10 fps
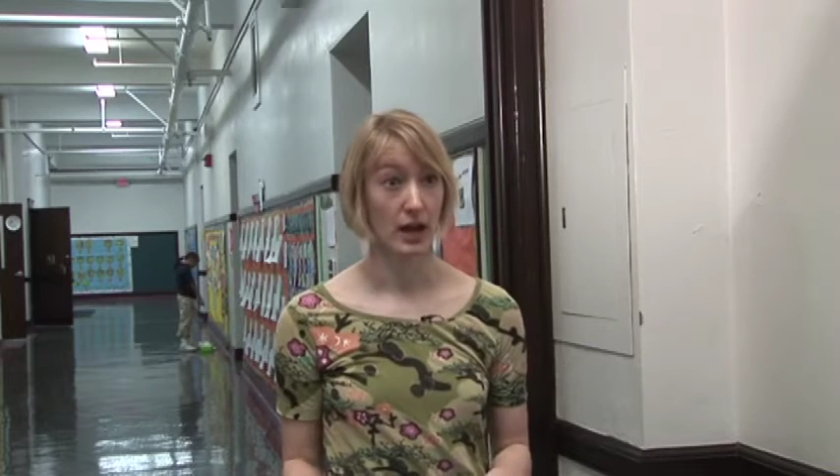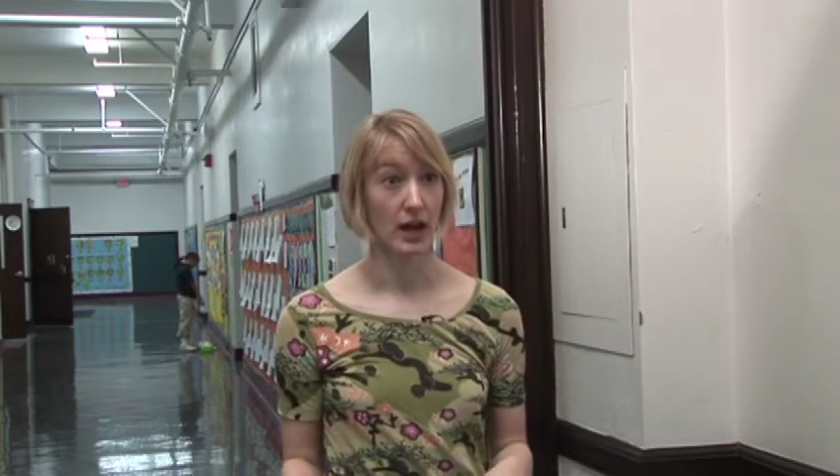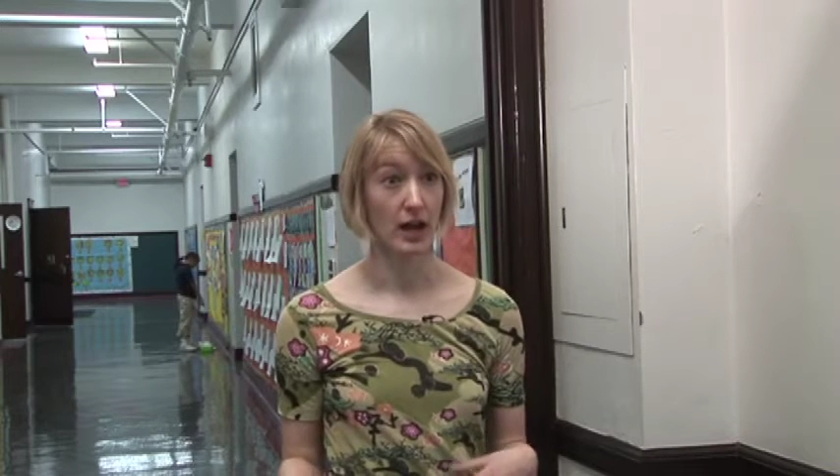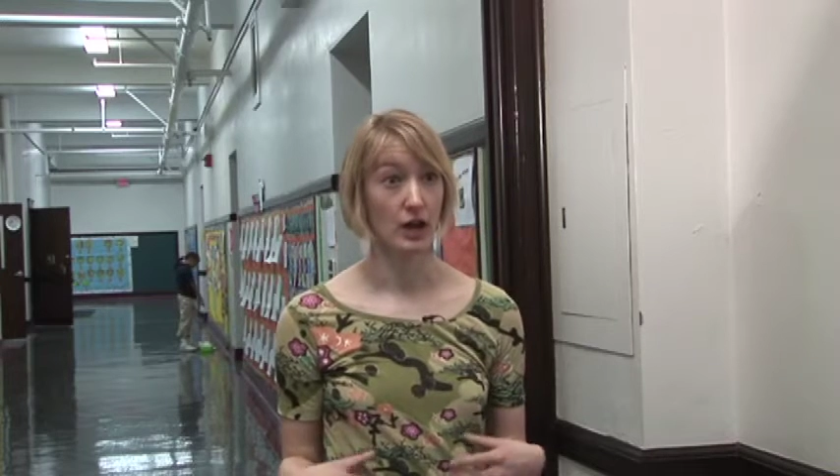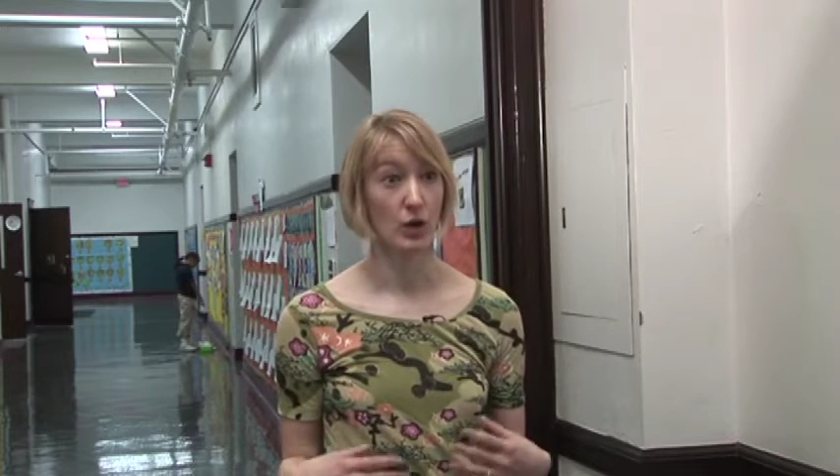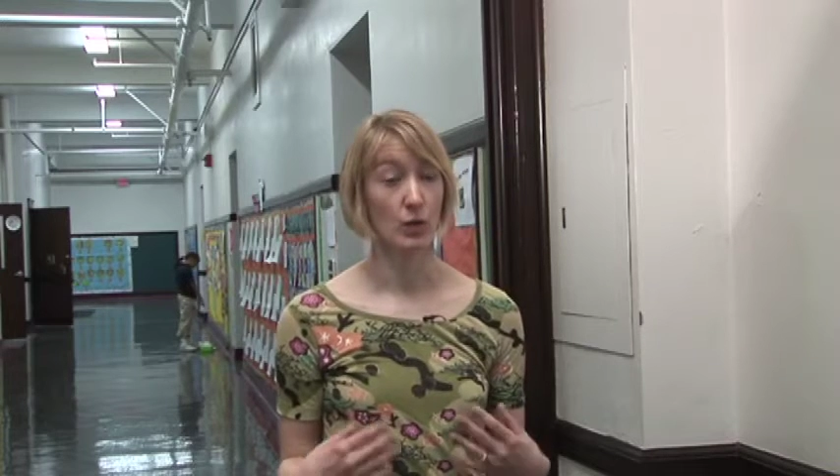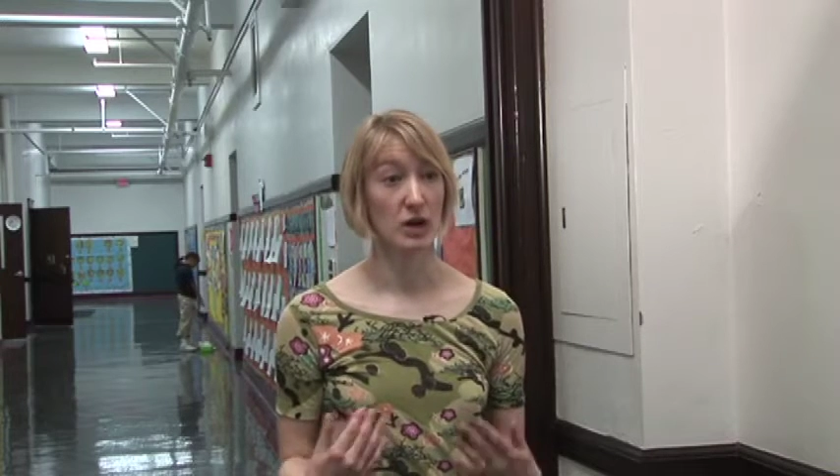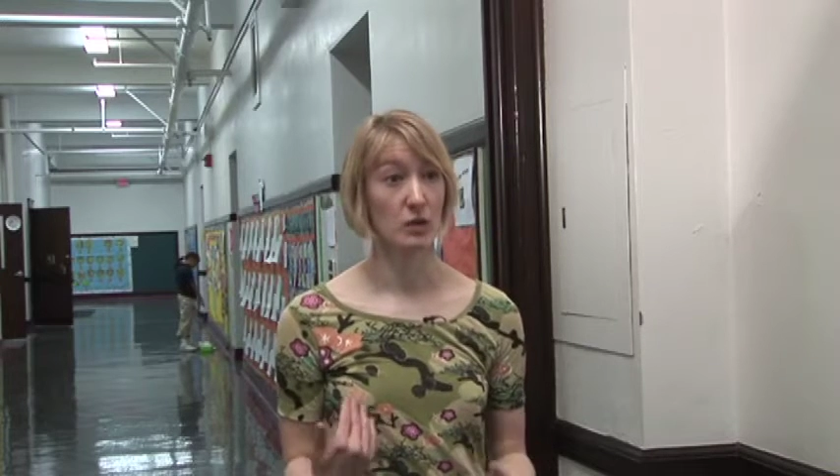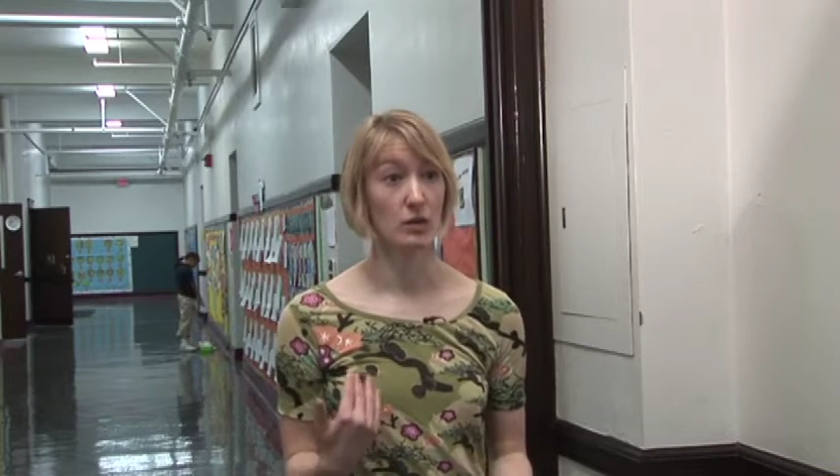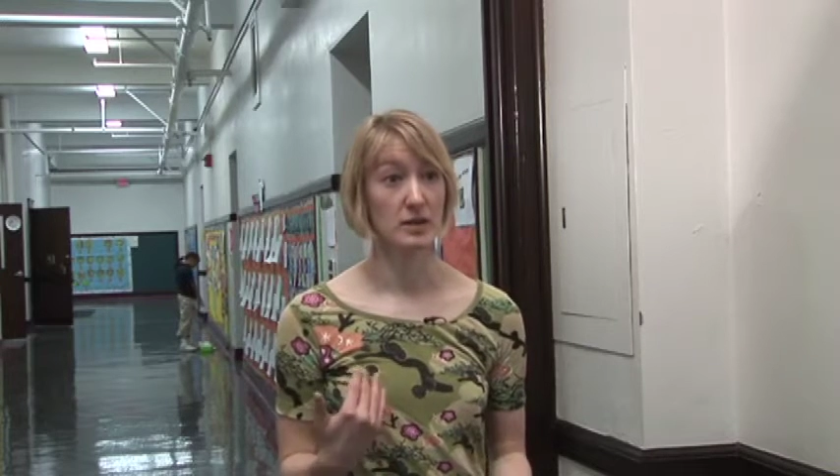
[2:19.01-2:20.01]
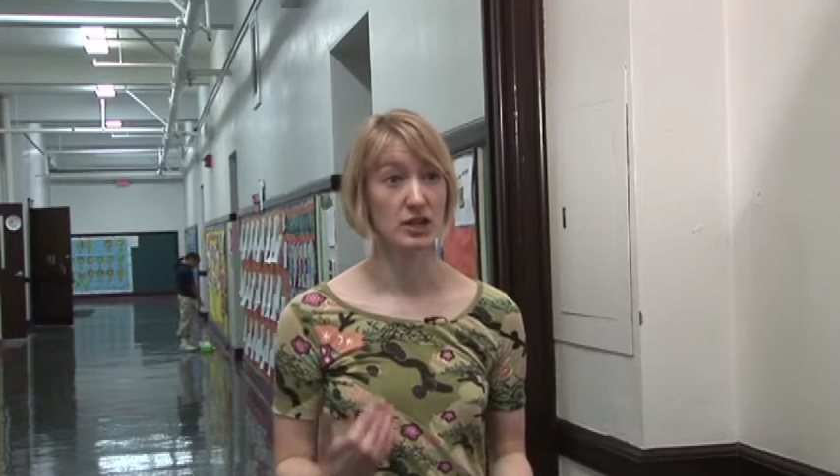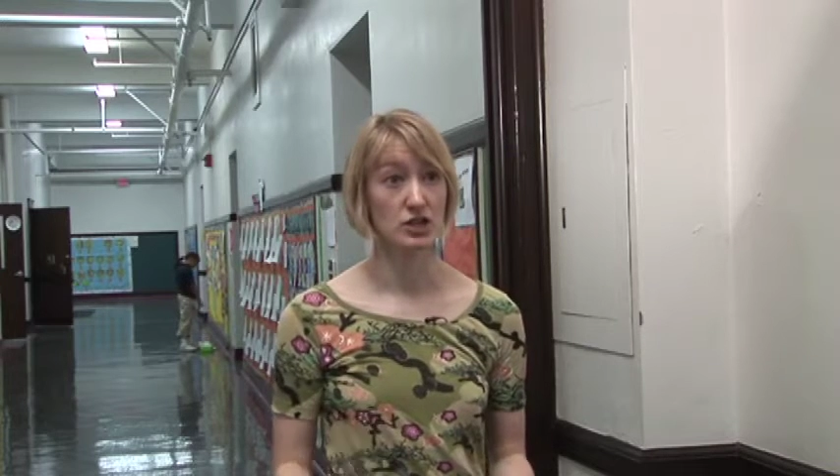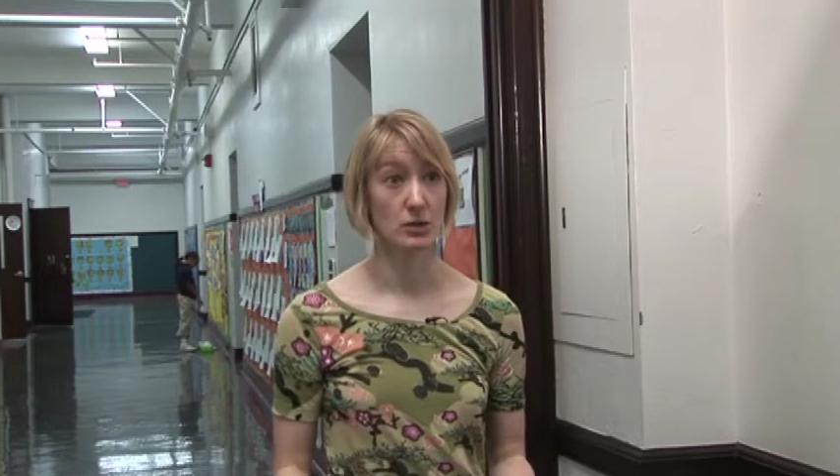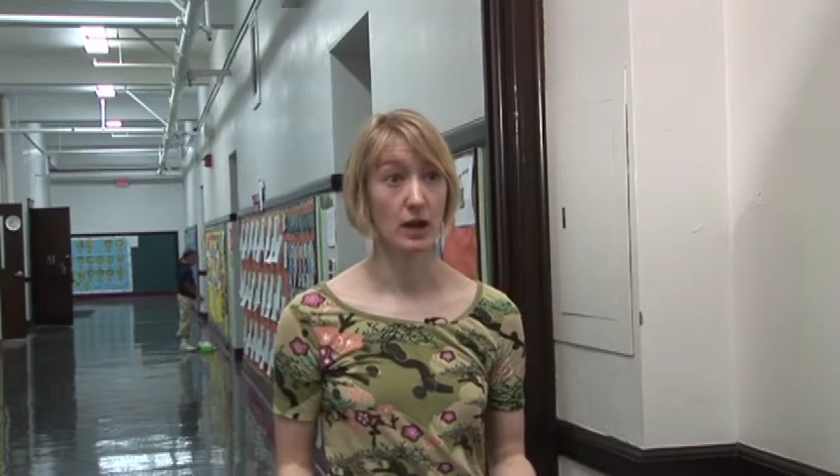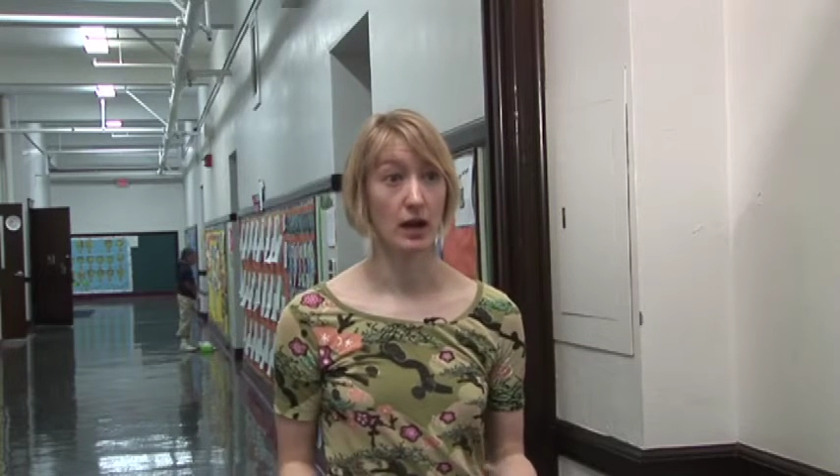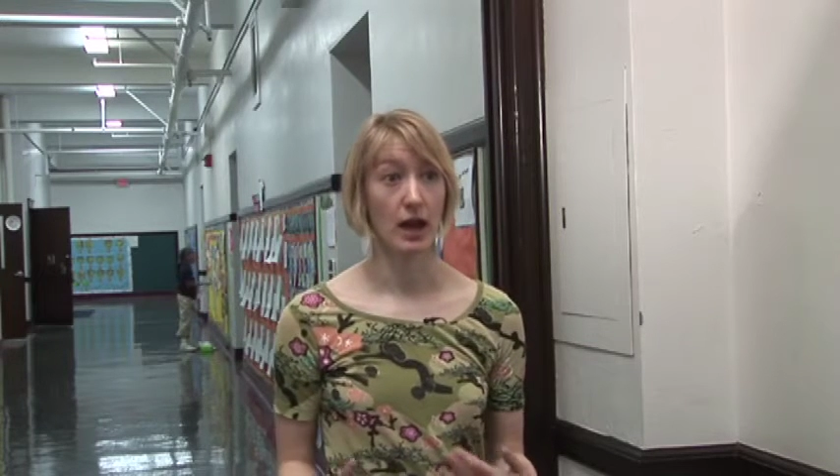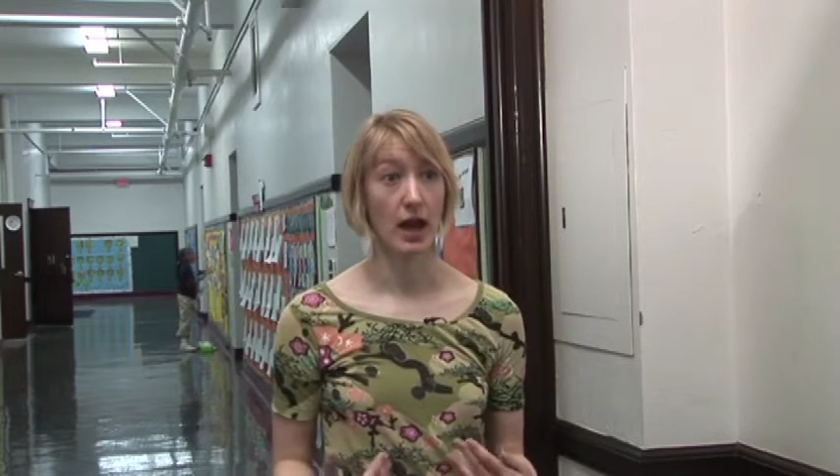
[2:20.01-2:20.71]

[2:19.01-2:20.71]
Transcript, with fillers: and we will be doing